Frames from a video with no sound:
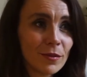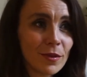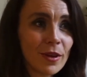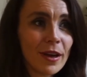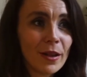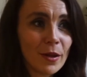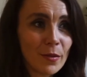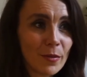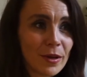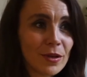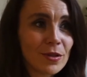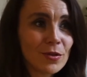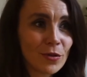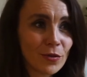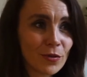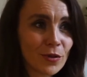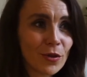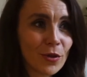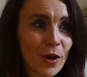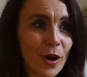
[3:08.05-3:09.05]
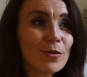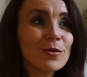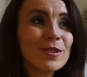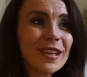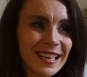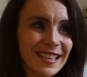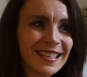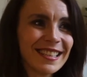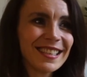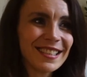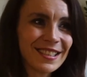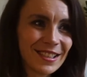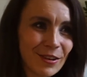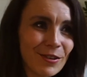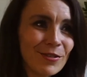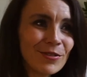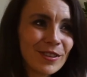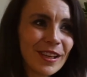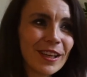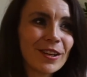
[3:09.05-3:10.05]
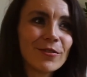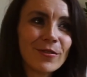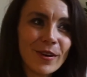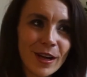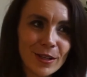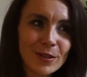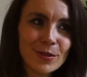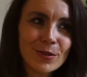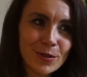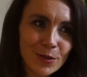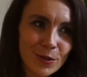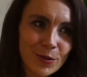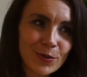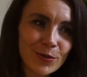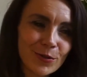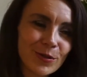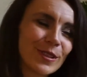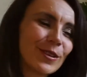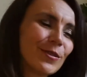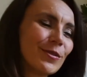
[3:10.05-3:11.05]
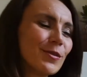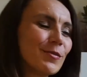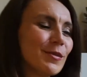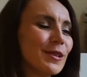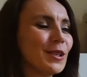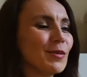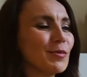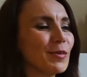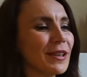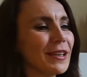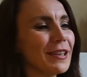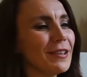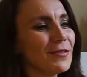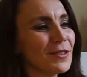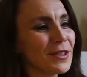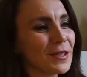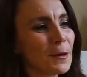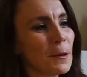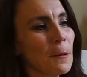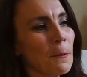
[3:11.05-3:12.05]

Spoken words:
elements of your authentic self, like values of self-limiting beliefs,